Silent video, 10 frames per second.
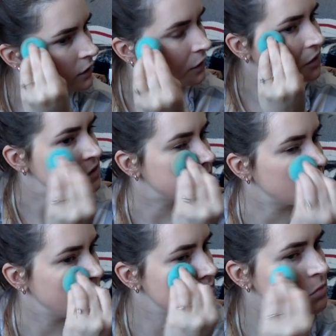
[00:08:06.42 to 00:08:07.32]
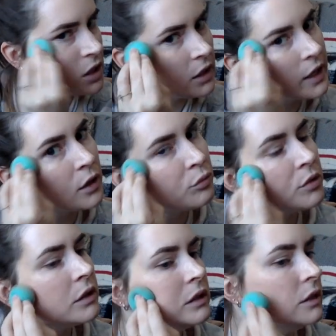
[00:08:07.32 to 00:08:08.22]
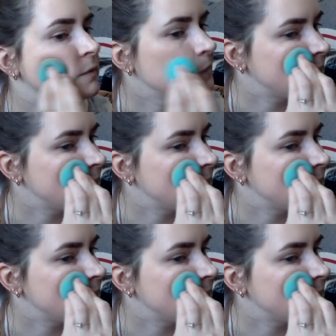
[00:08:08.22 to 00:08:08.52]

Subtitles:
Now this gives me like a really